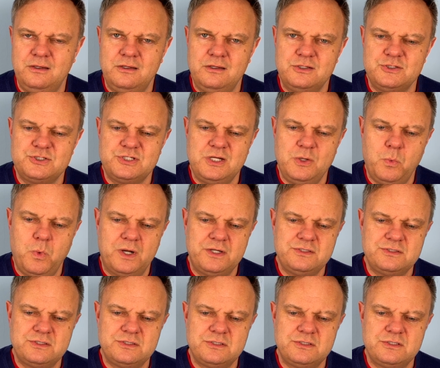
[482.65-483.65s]
She
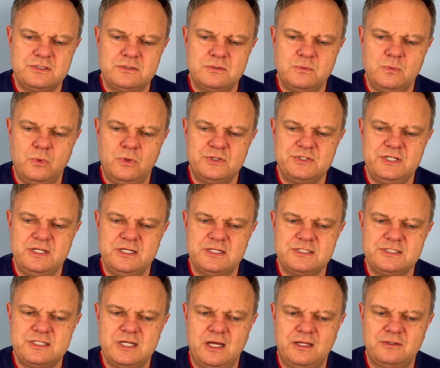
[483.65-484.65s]
wondered what he
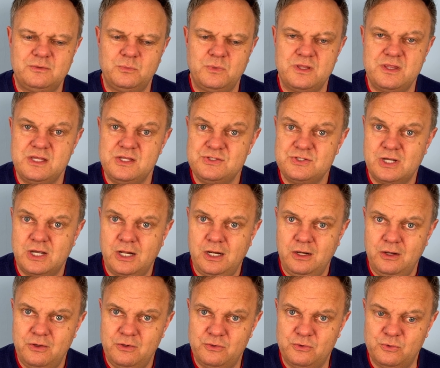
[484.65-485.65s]
had done with his
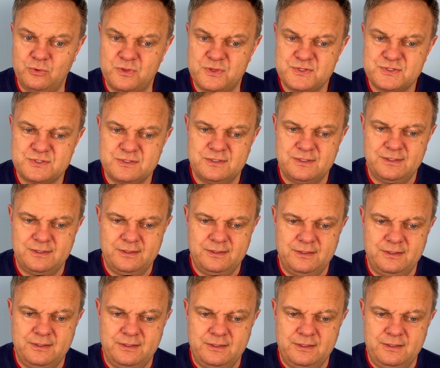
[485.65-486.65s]
clothes.
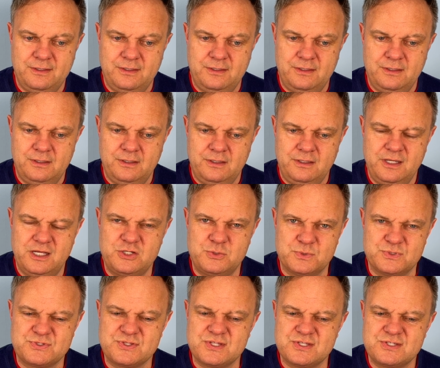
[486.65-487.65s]
It
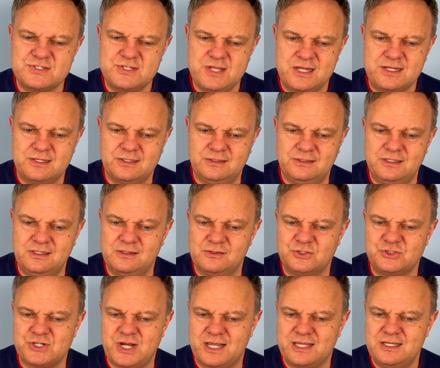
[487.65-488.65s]
was the second little
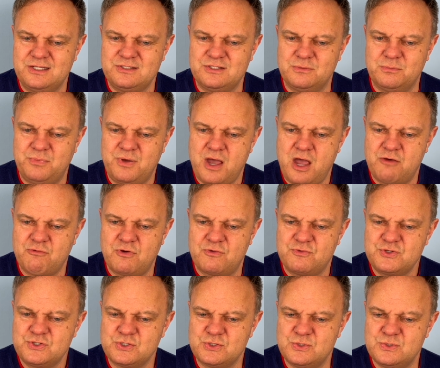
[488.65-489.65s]
jacket and pair of
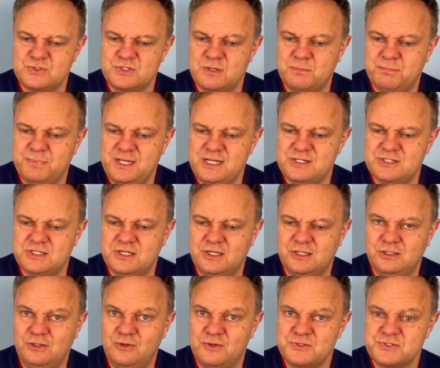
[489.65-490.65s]
shoes that Peter
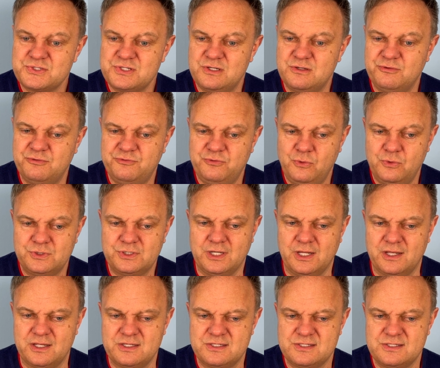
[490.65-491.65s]
had lost in a
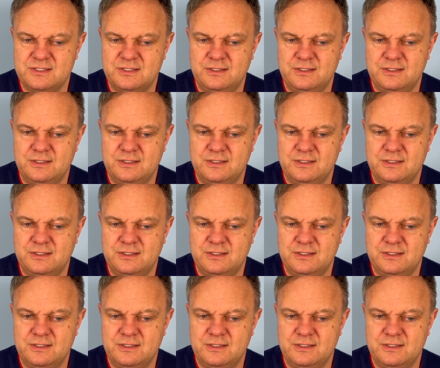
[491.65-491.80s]
fortnight.